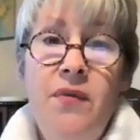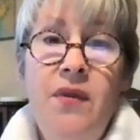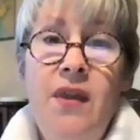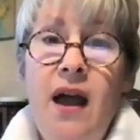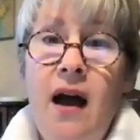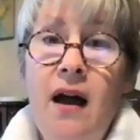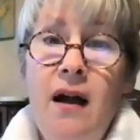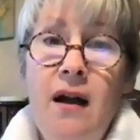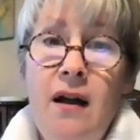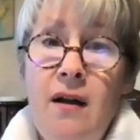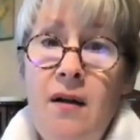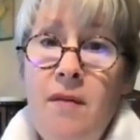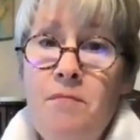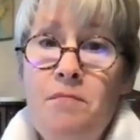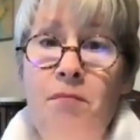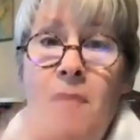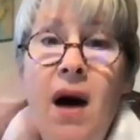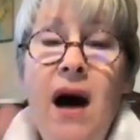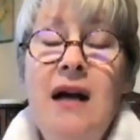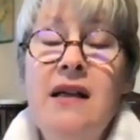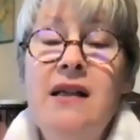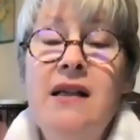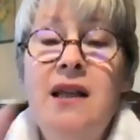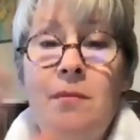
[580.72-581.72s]

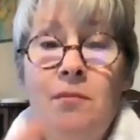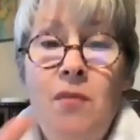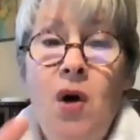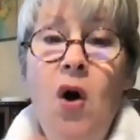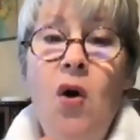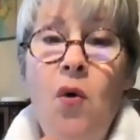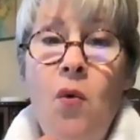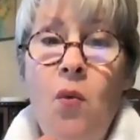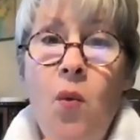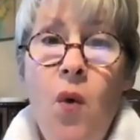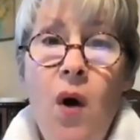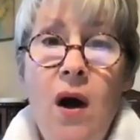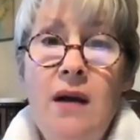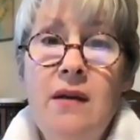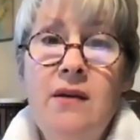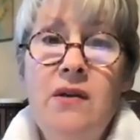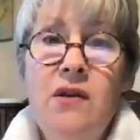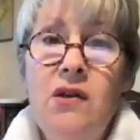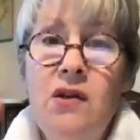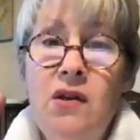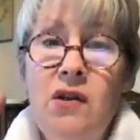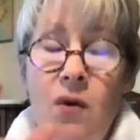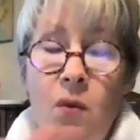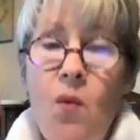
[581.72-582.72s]
Massimo
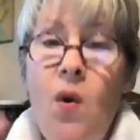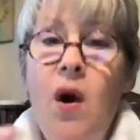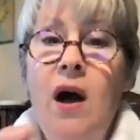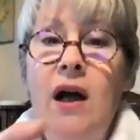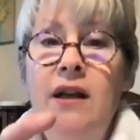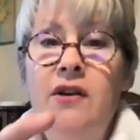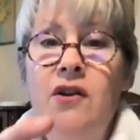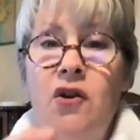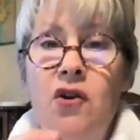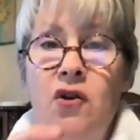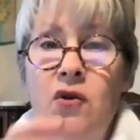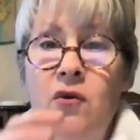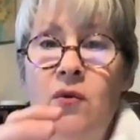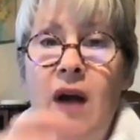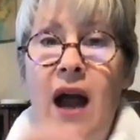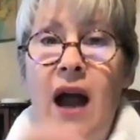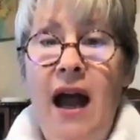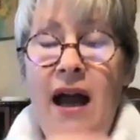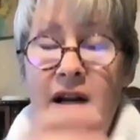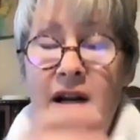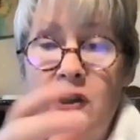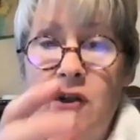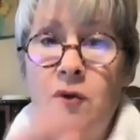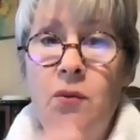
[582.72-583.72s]
was the one who
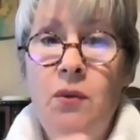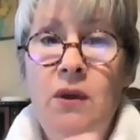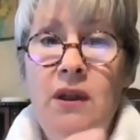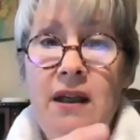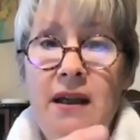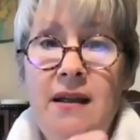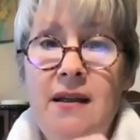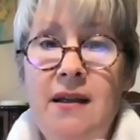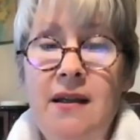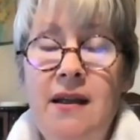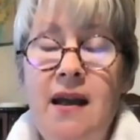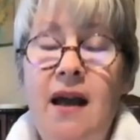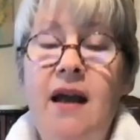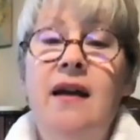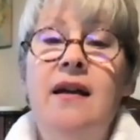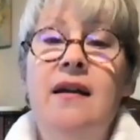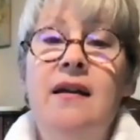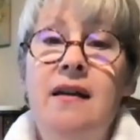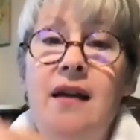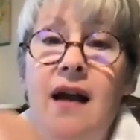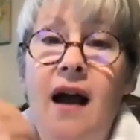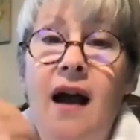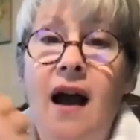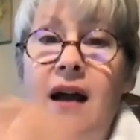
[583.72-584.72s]
actually
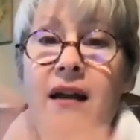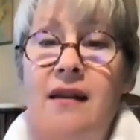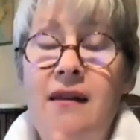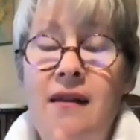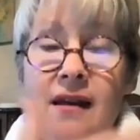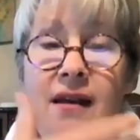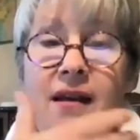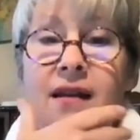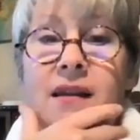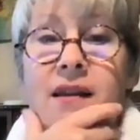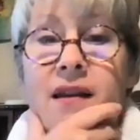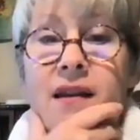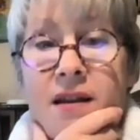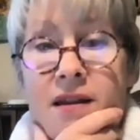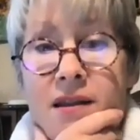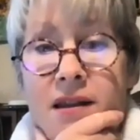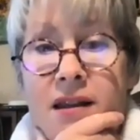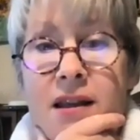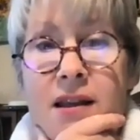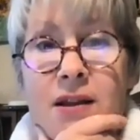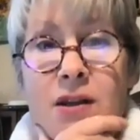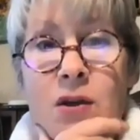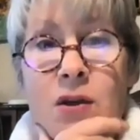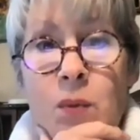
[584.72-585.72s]
said, I think that
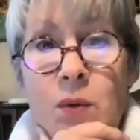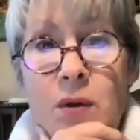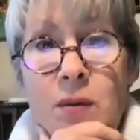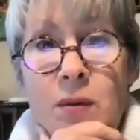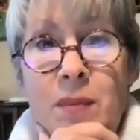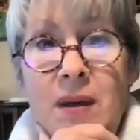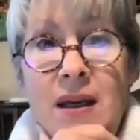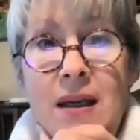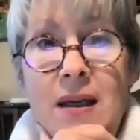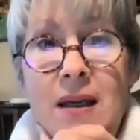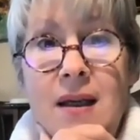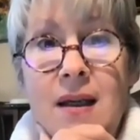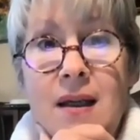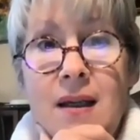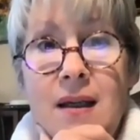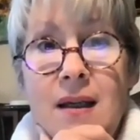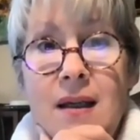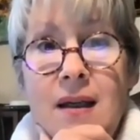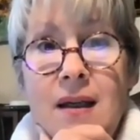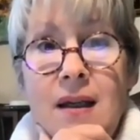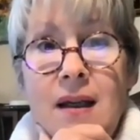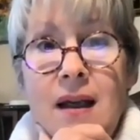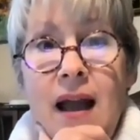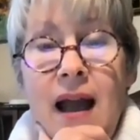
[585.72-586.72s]
this would be
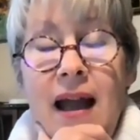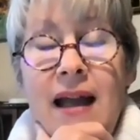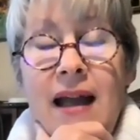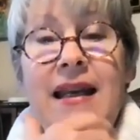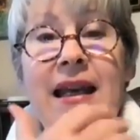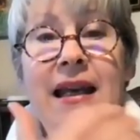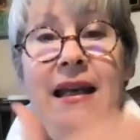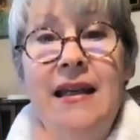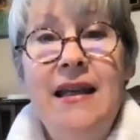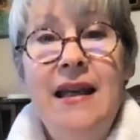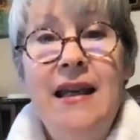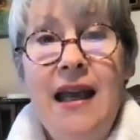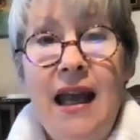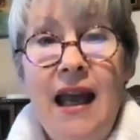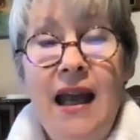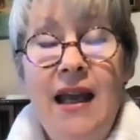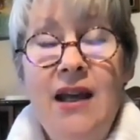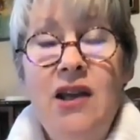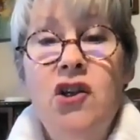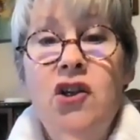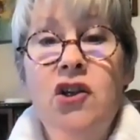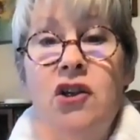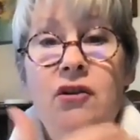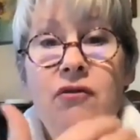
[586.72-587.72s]
an
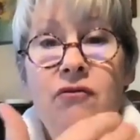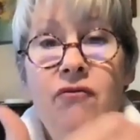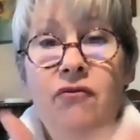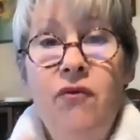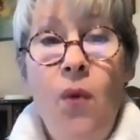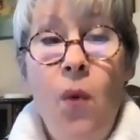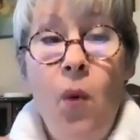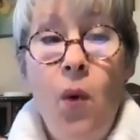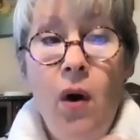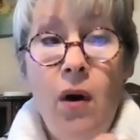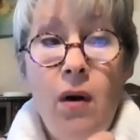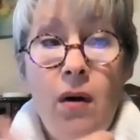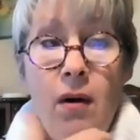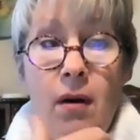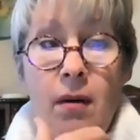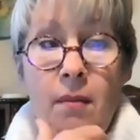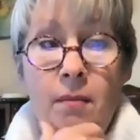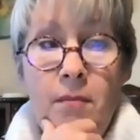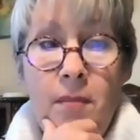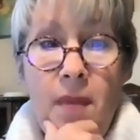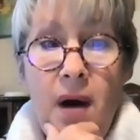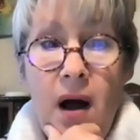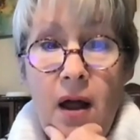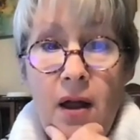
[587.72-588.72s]
indication for
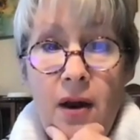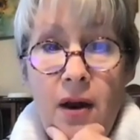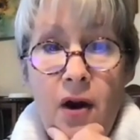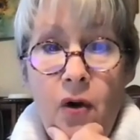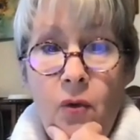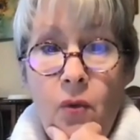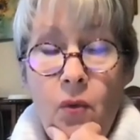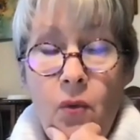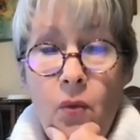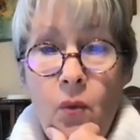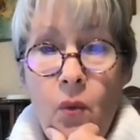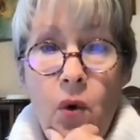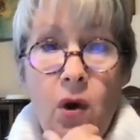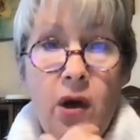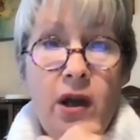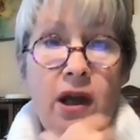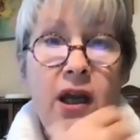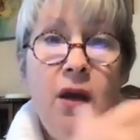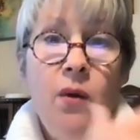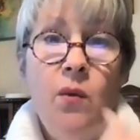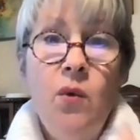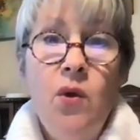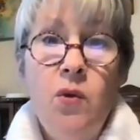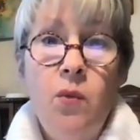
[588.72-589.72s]
mono,
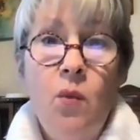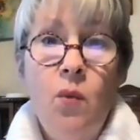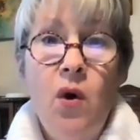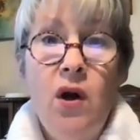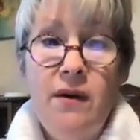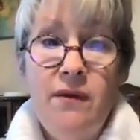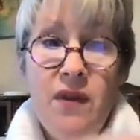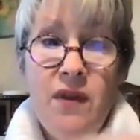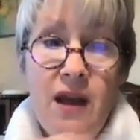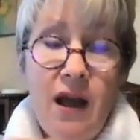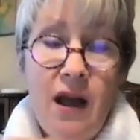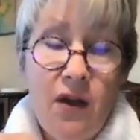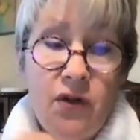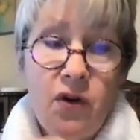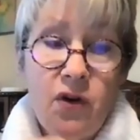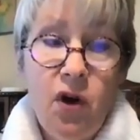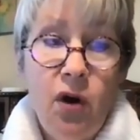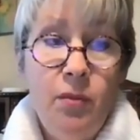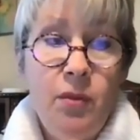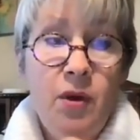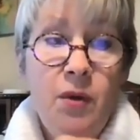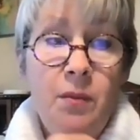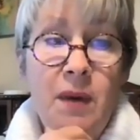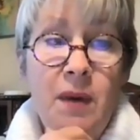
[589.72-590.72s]
working with one of the other
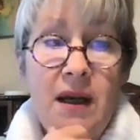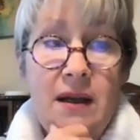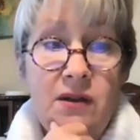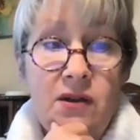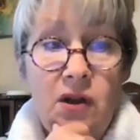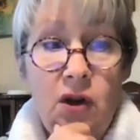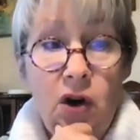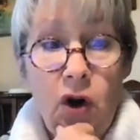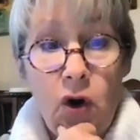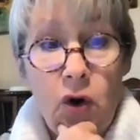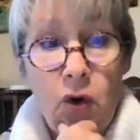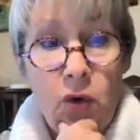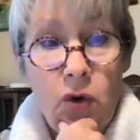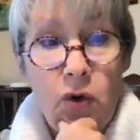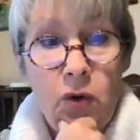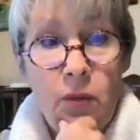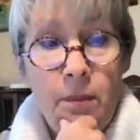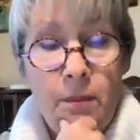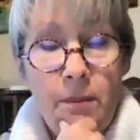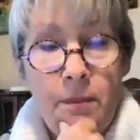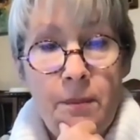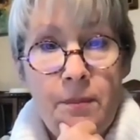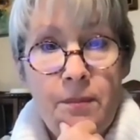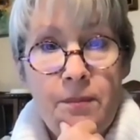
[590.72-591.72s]
homeopaths in our
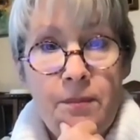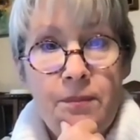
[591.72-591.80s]
group.